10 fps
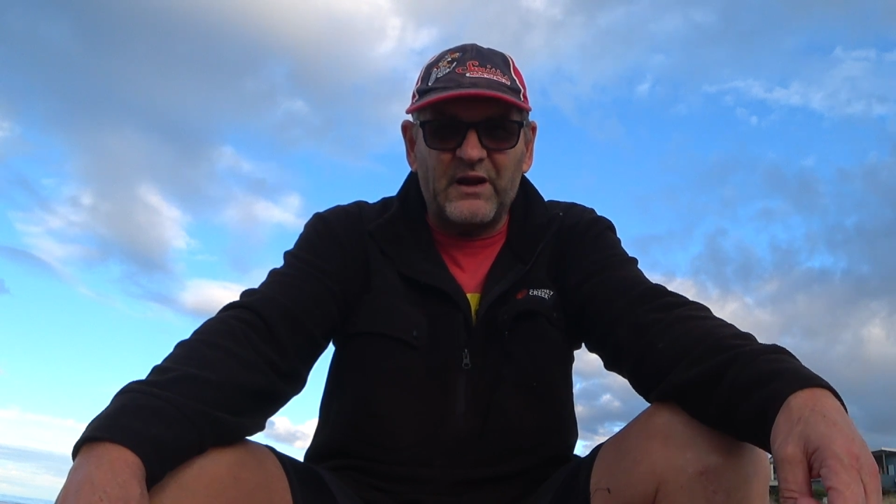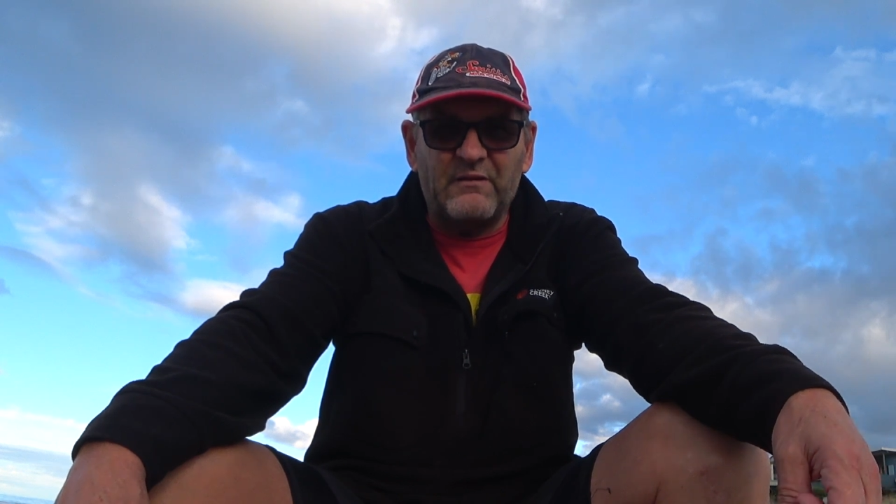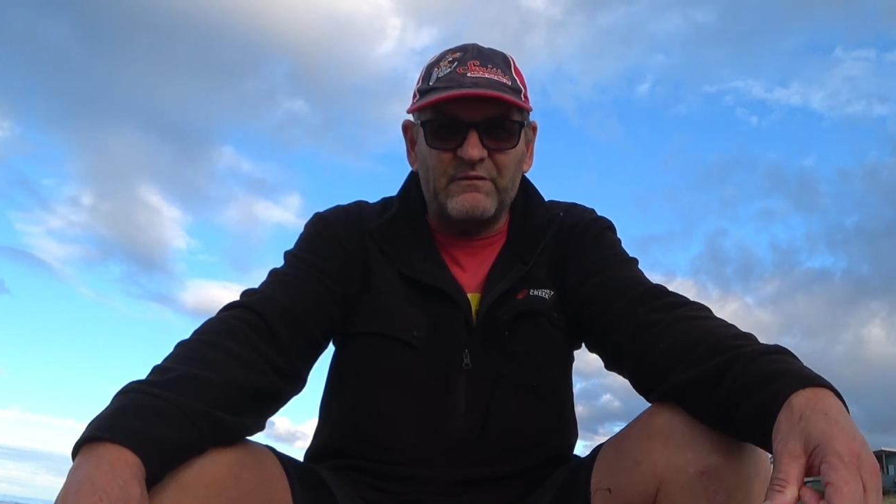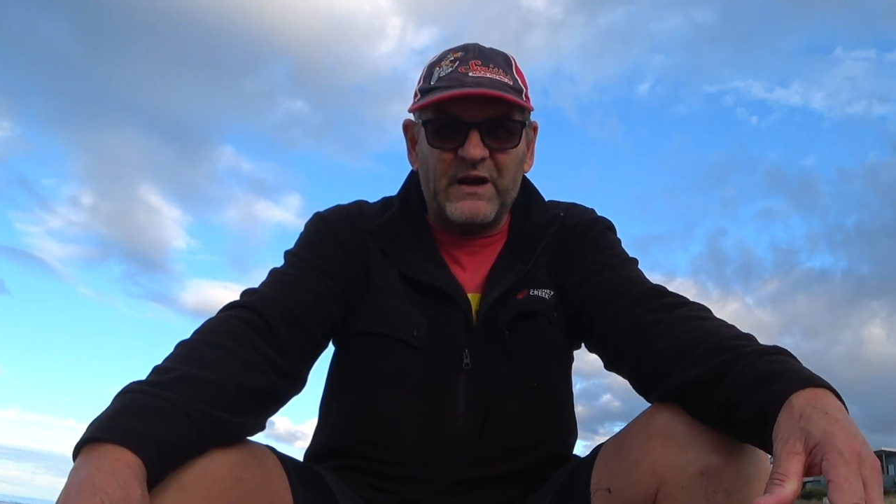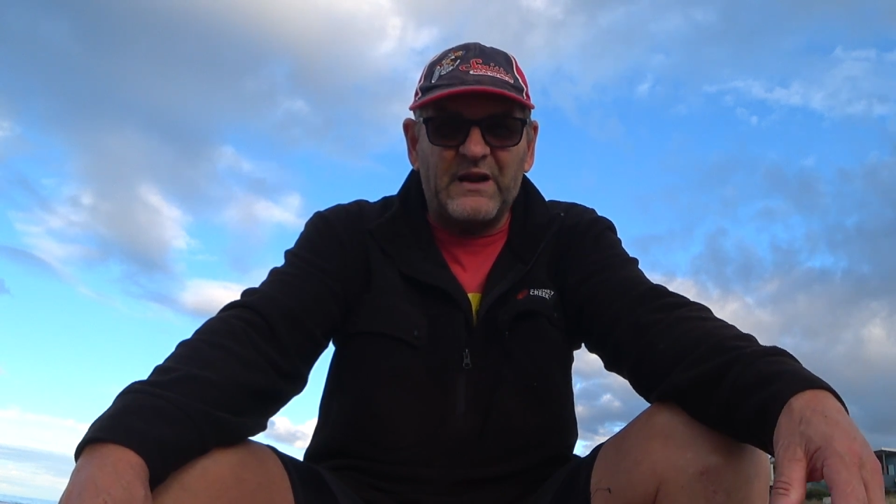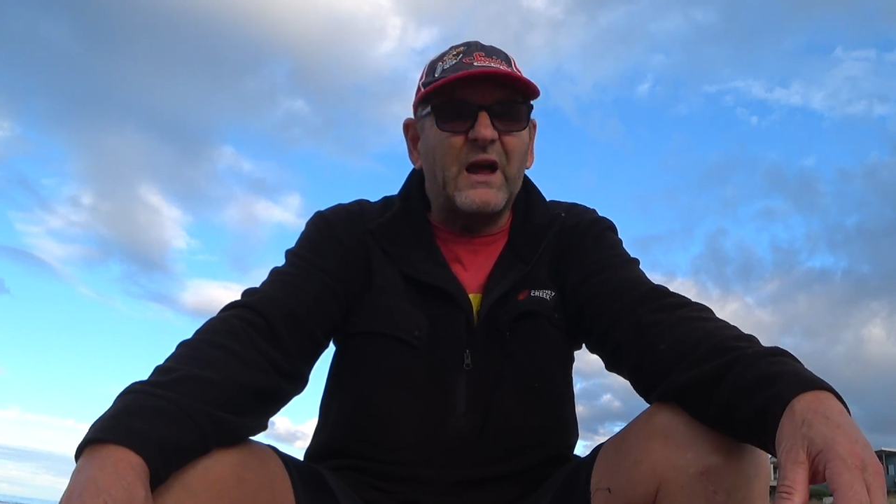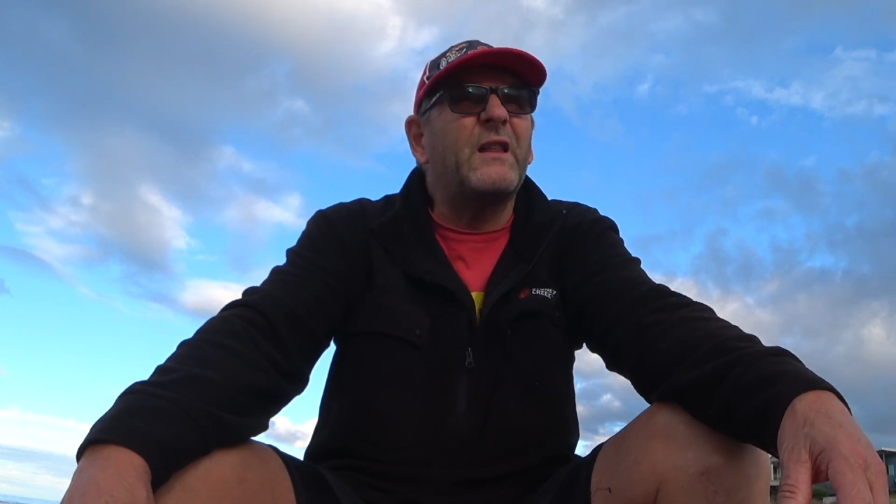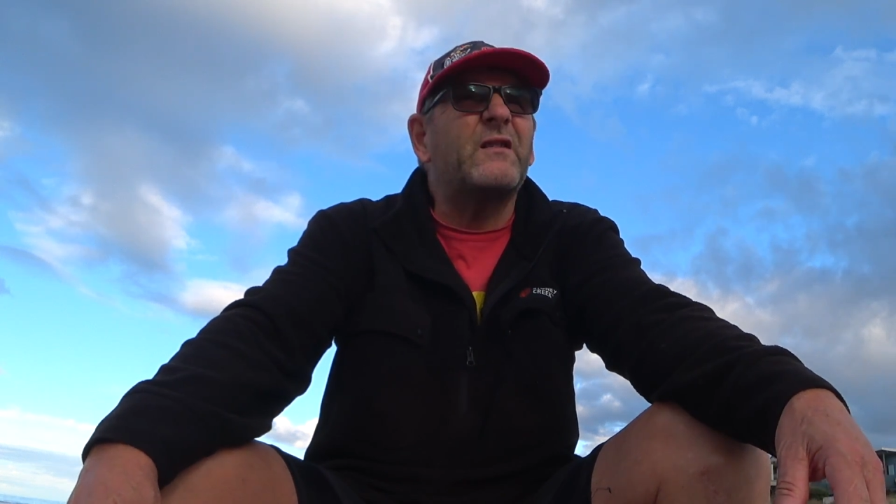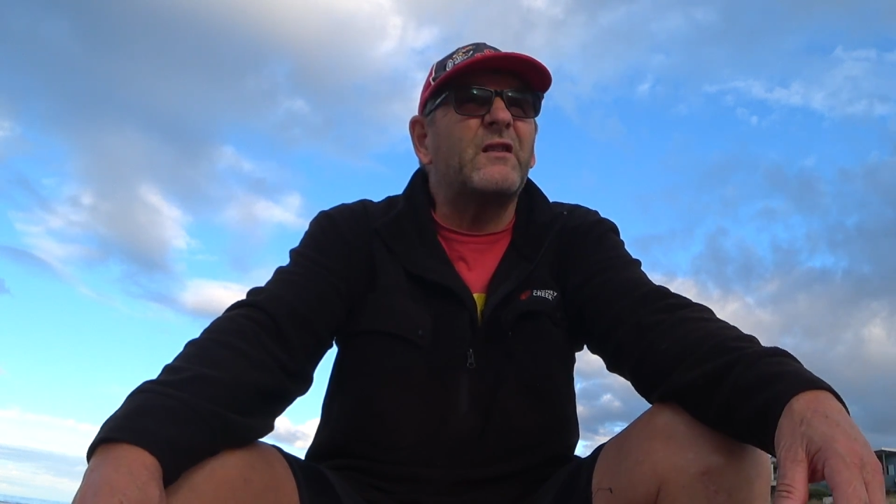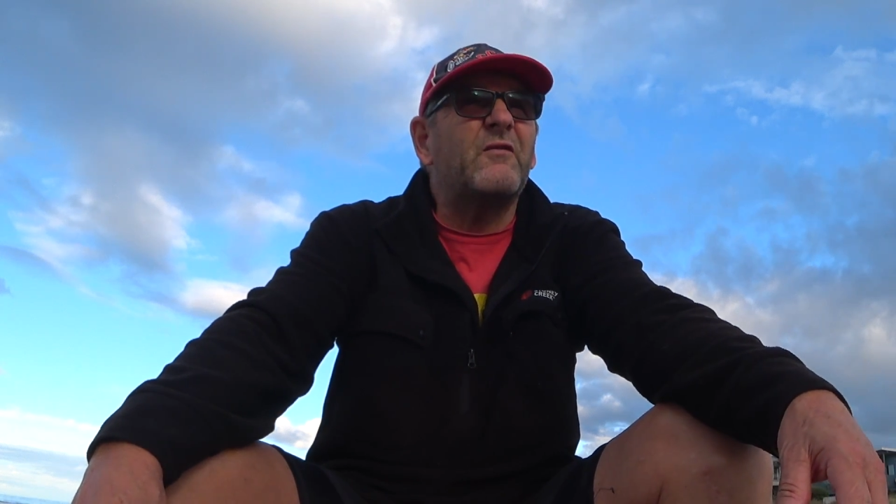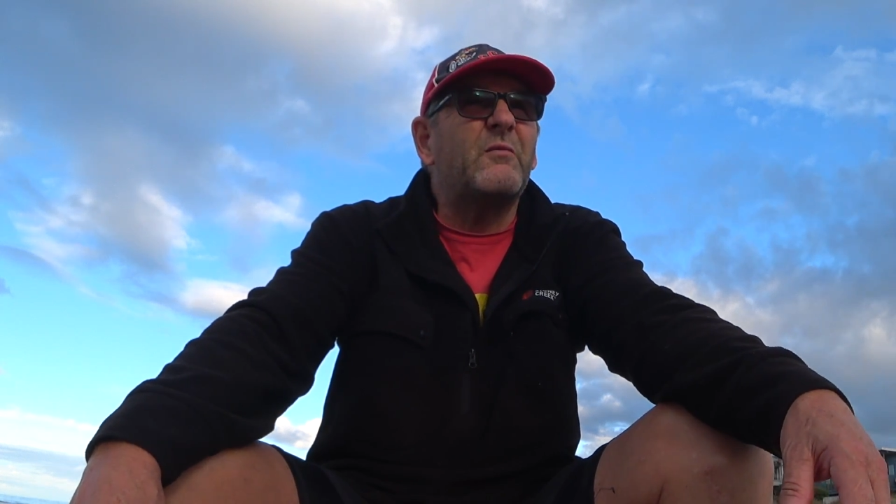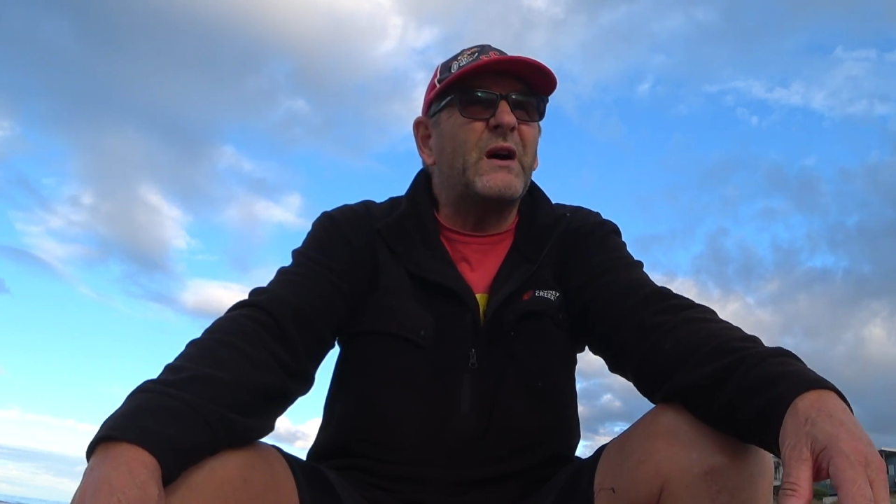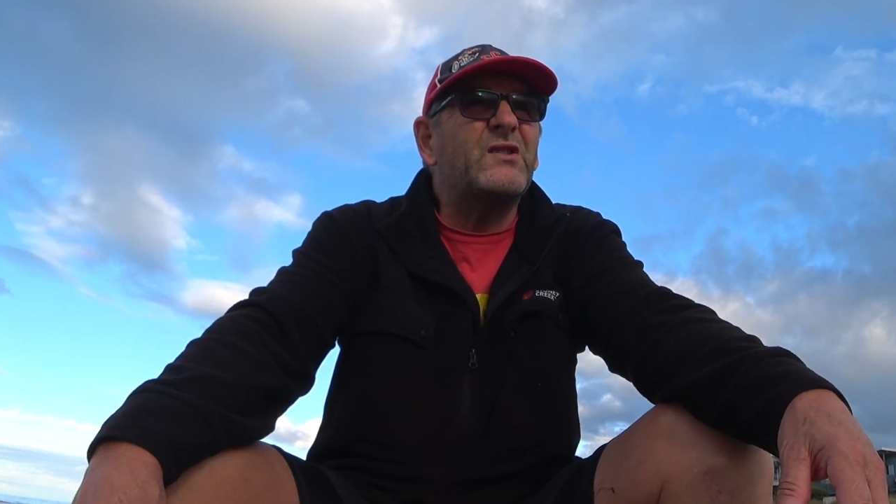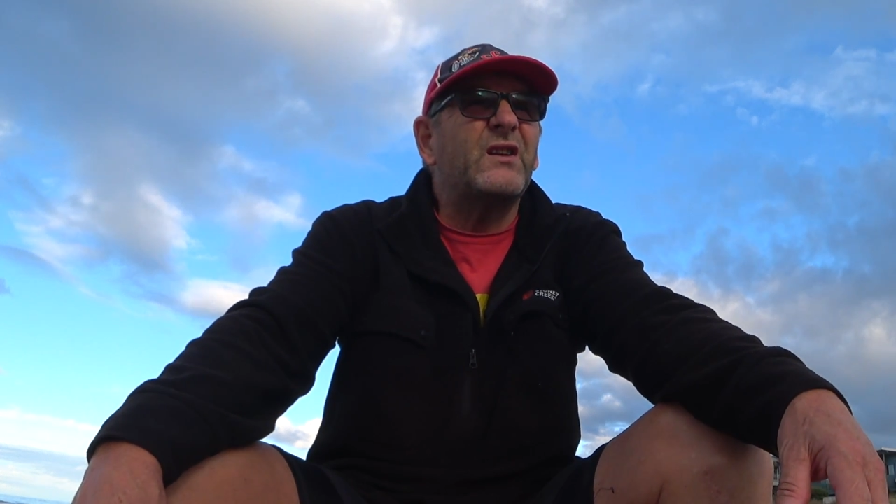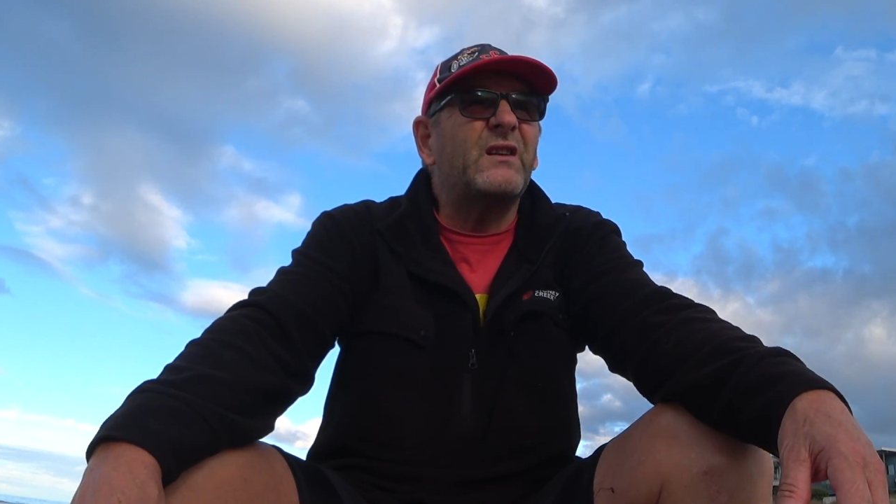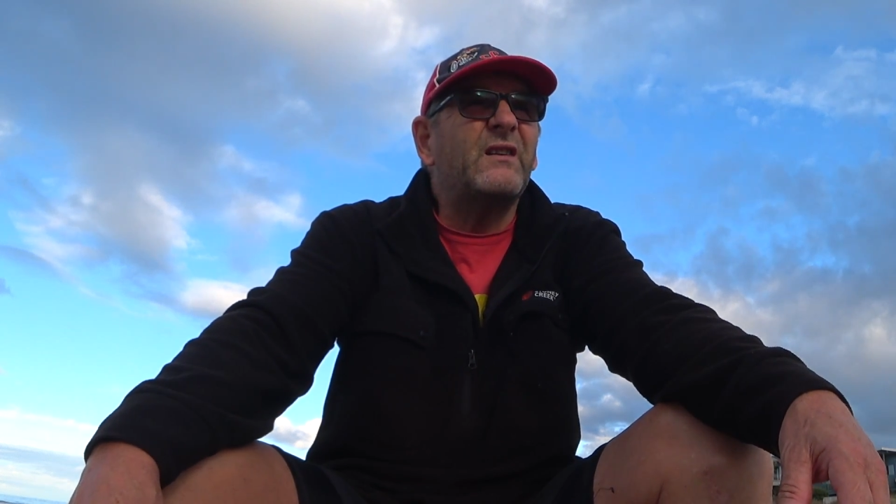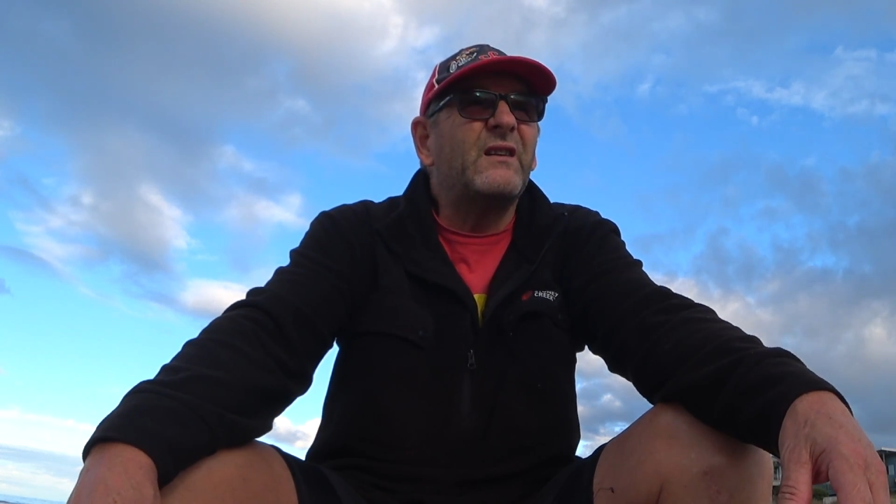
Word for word: and found out this information.